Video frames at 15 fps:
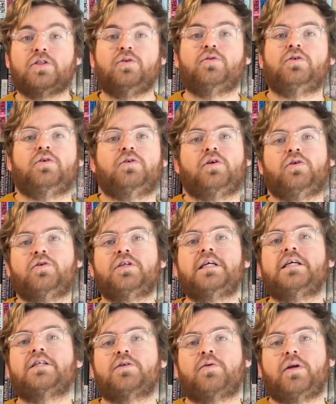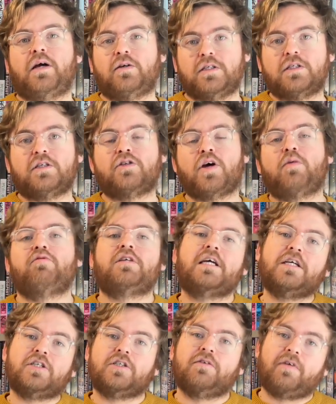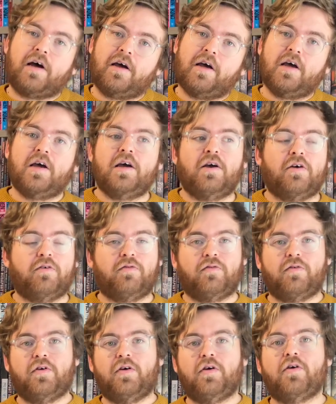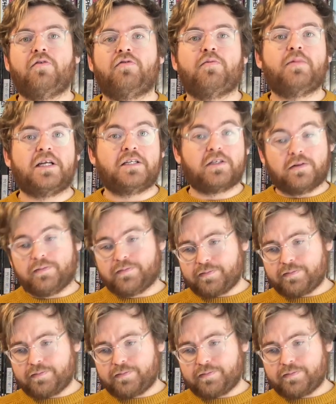You're taking someone else's interpretation of that, of the meter